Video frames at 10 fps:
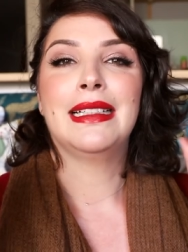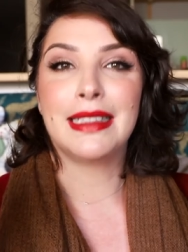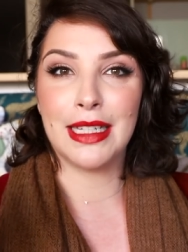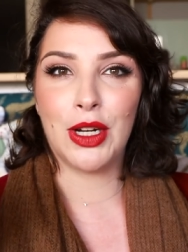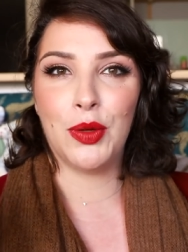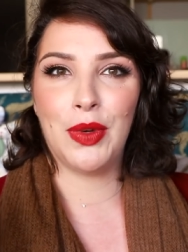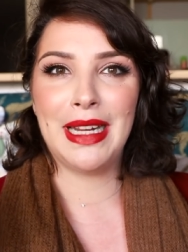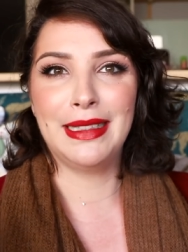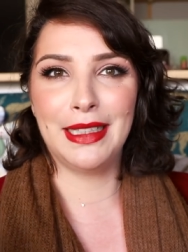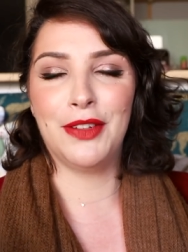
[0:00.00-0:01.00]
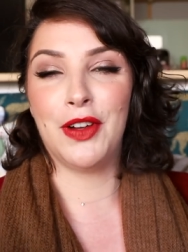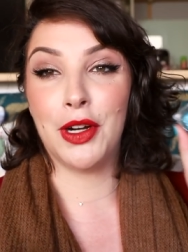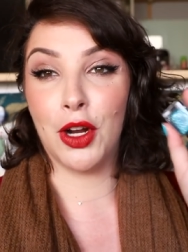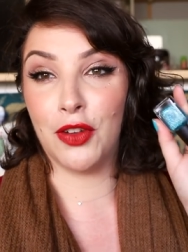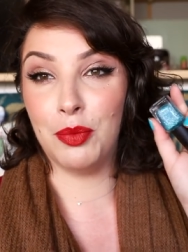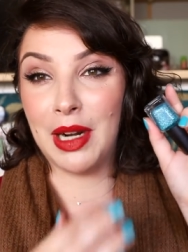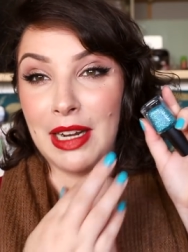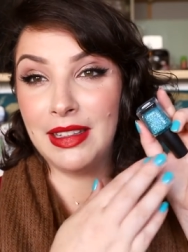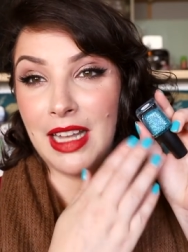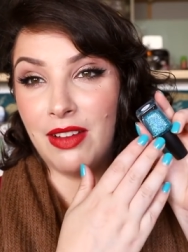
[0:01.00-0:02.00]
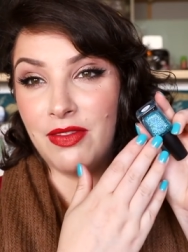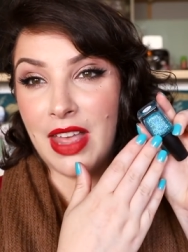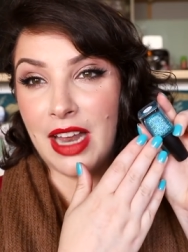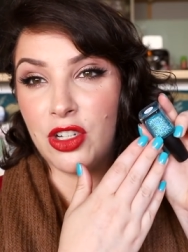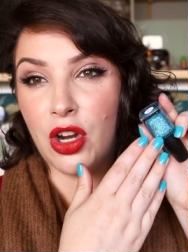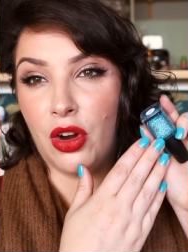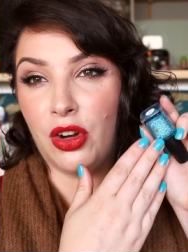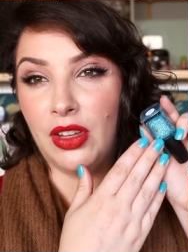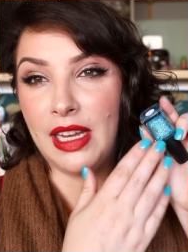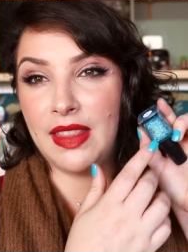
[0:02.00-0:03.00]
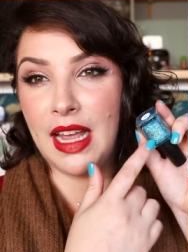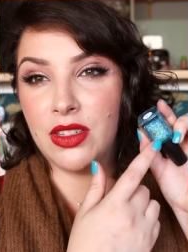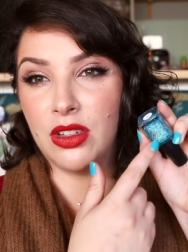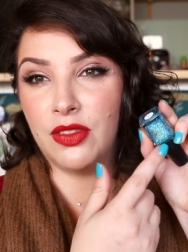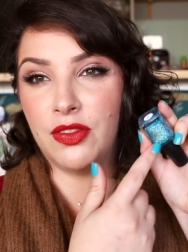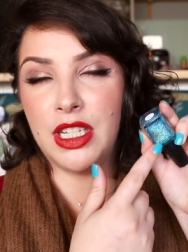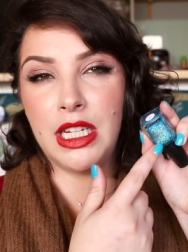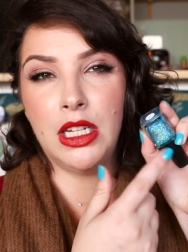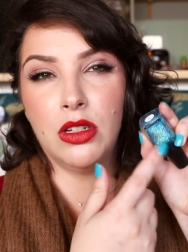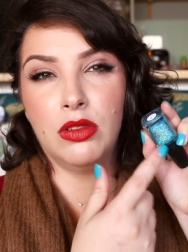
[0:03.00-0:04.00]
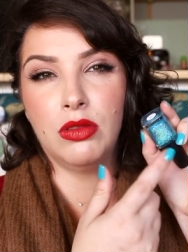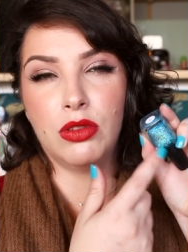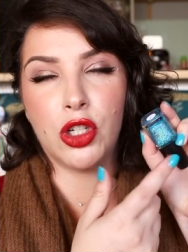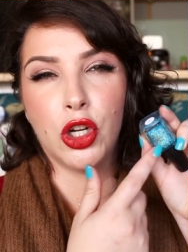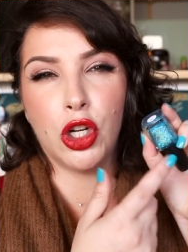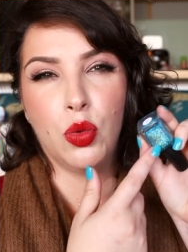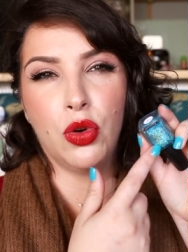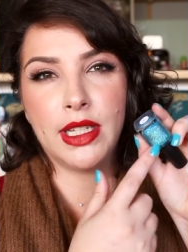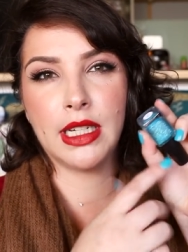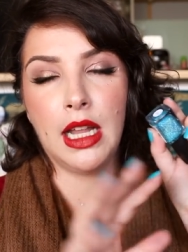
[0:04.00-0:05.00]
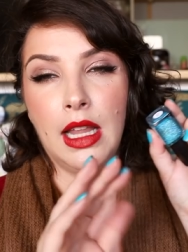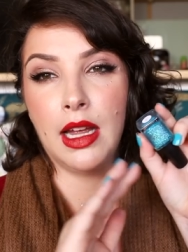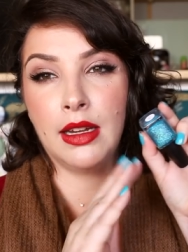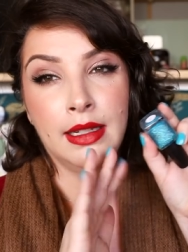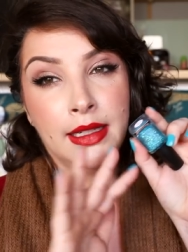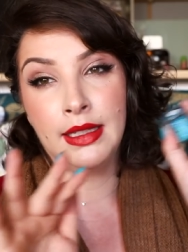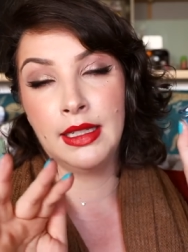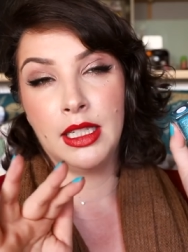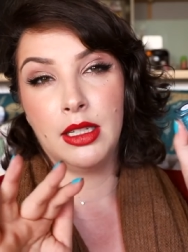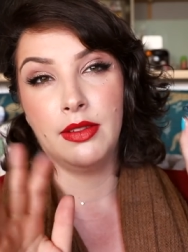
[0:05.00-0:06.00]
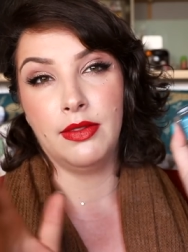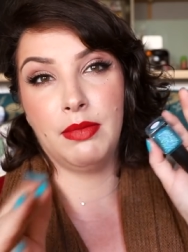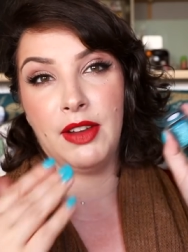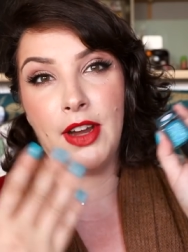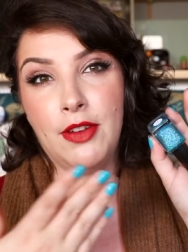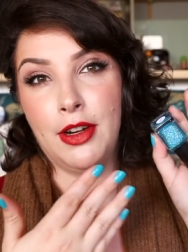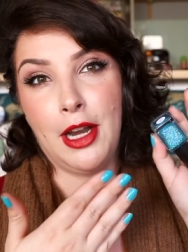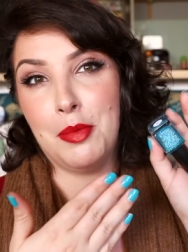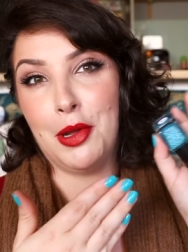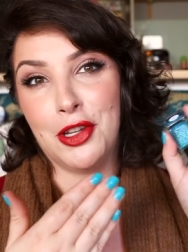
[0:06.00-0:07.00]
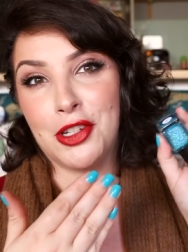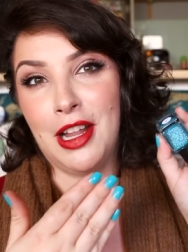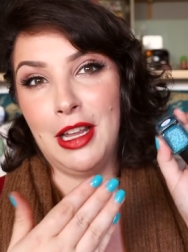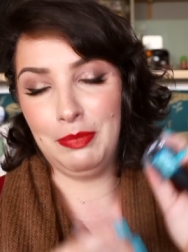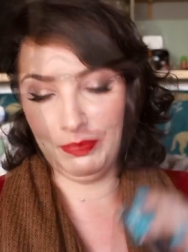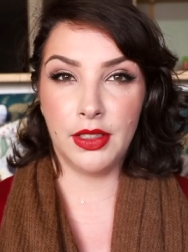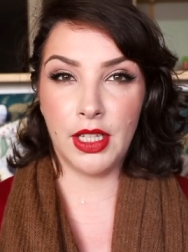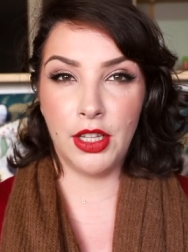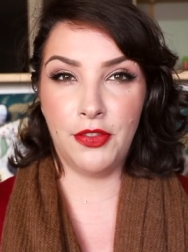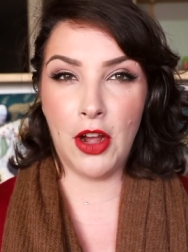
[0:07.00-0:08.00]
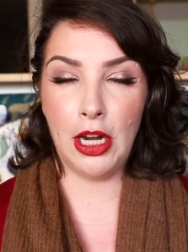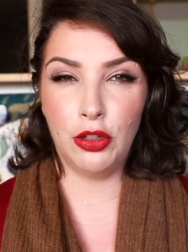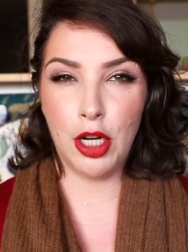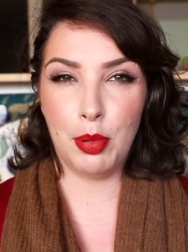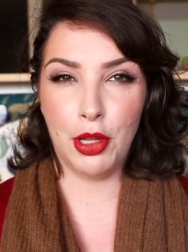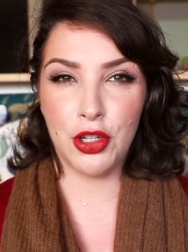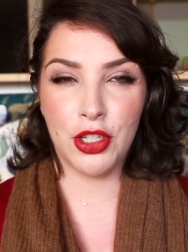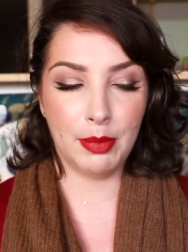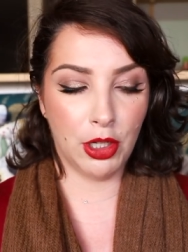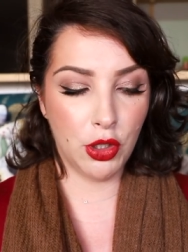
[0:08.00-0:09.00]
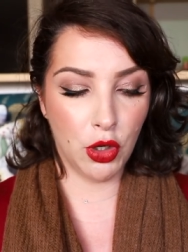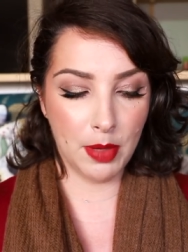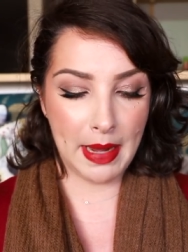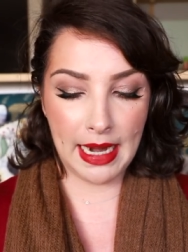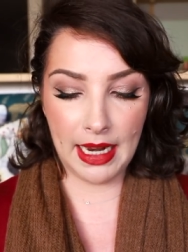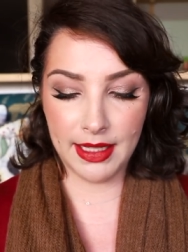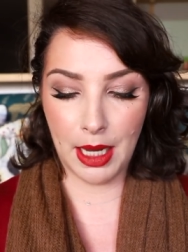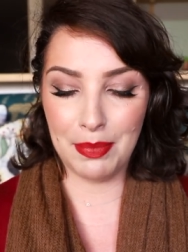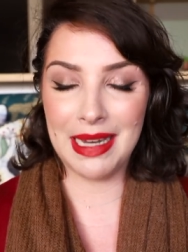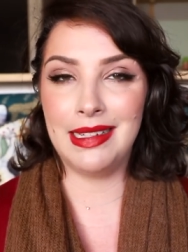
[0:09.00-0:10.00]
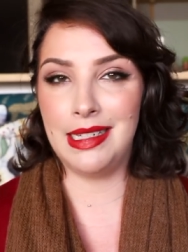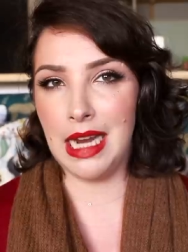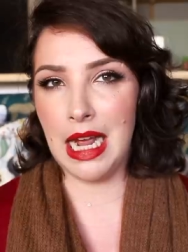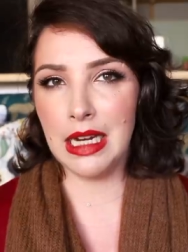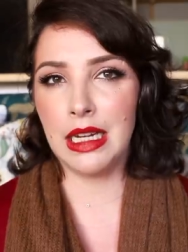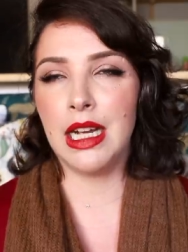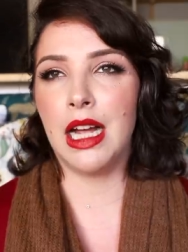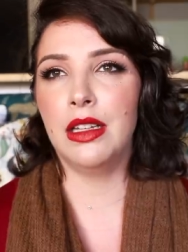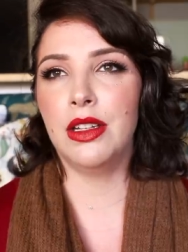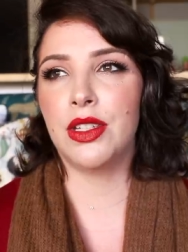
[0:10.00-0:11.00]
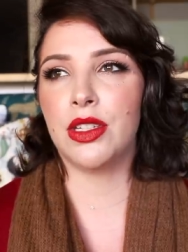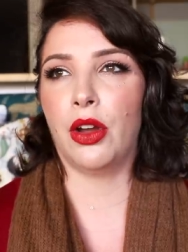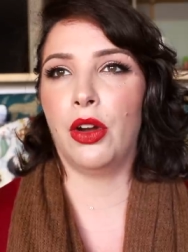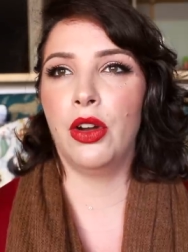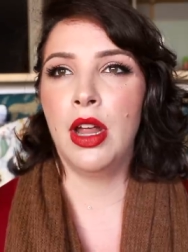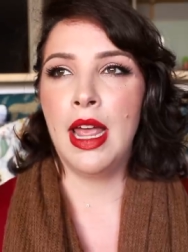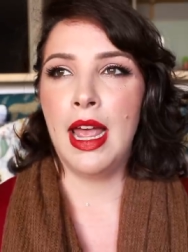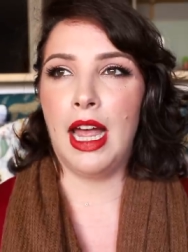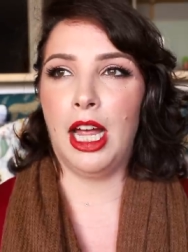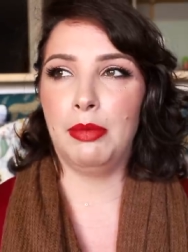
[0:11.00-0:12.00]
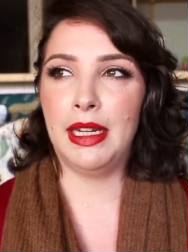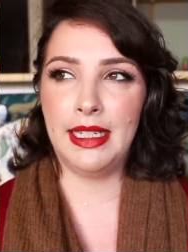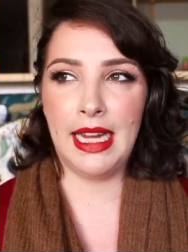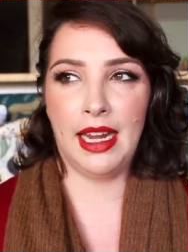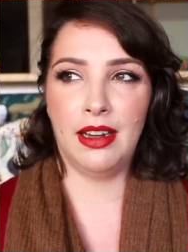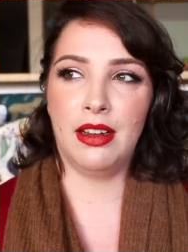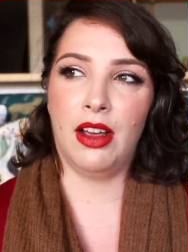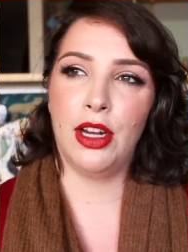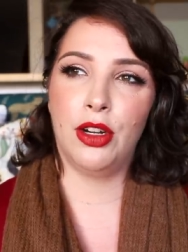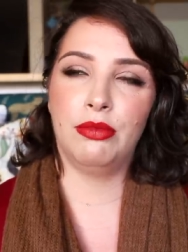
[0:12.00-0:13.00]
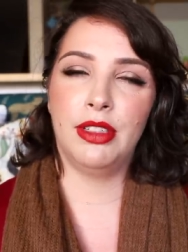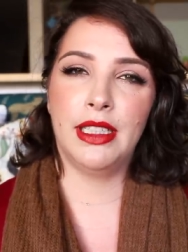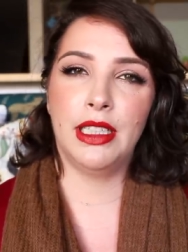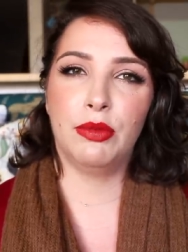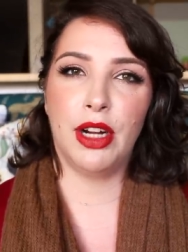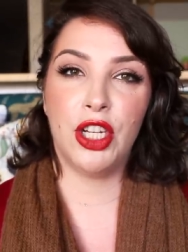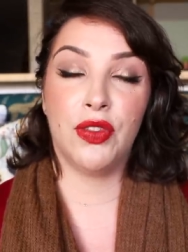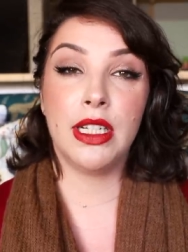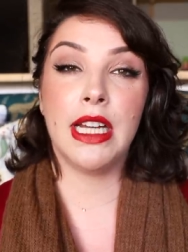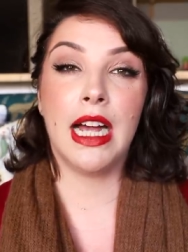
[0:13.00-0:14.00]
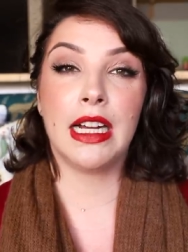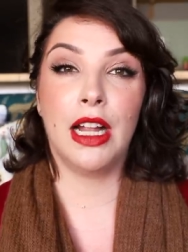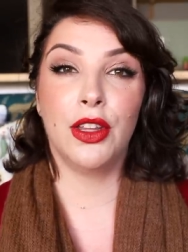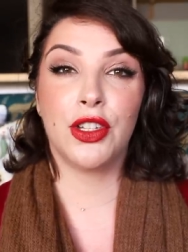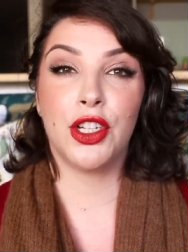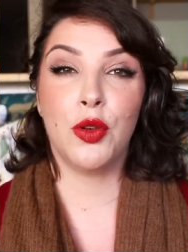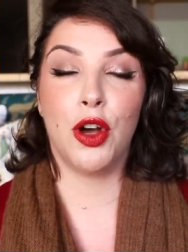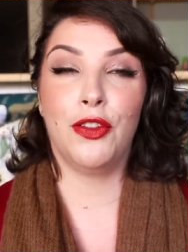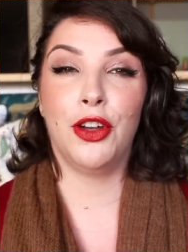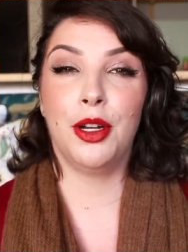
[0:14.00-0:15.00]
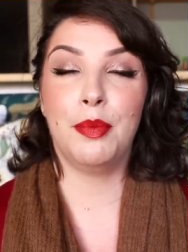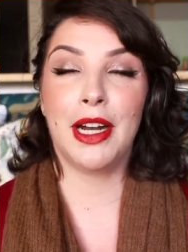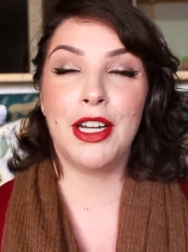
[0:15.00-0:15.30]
because I don't wear glitter very often, but I love that tone, like that sort of teal turquoise color, my favorite nail polish color. Then the final nail polishes I'm going to talk about are some darker colors. So again, I don't really reach for dark colors too often, but